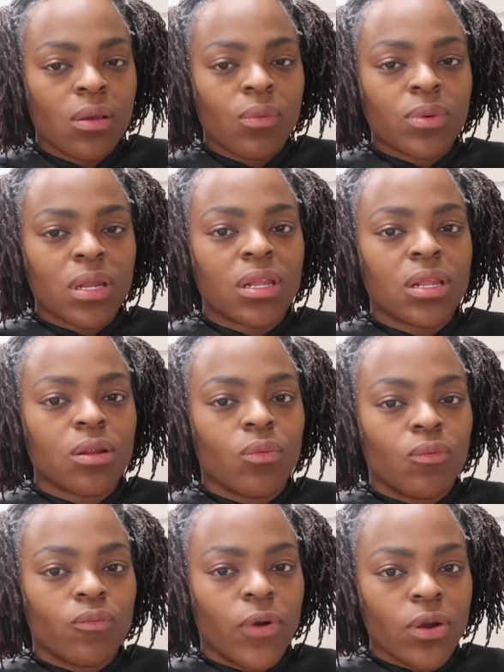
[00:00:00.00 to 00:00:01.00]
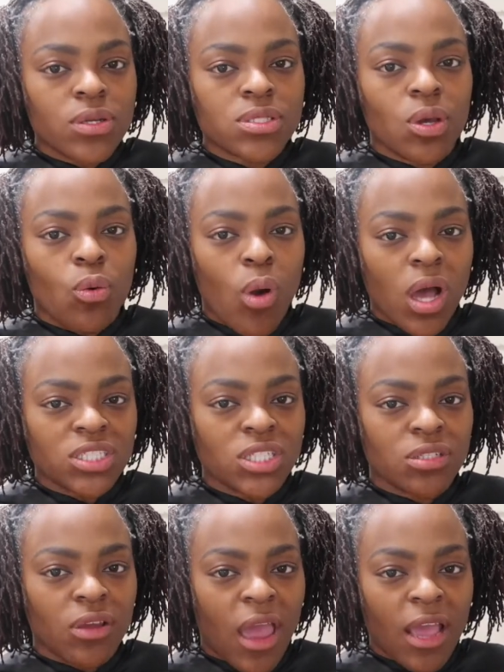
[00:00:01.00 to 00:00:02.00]
when they need to focus on
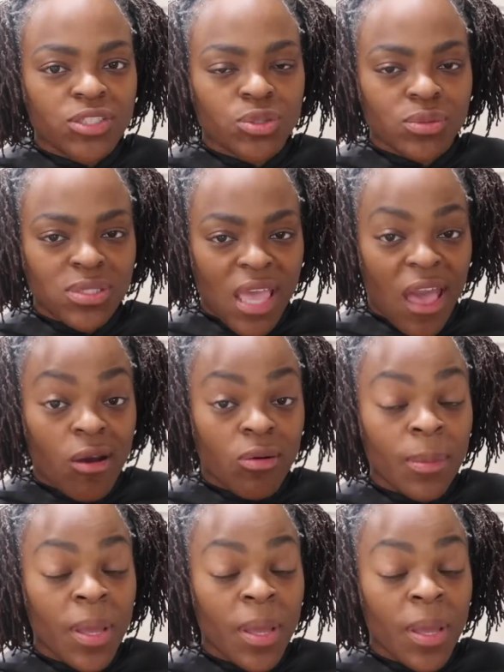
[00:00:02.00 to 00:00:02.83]
washing their actual scalp,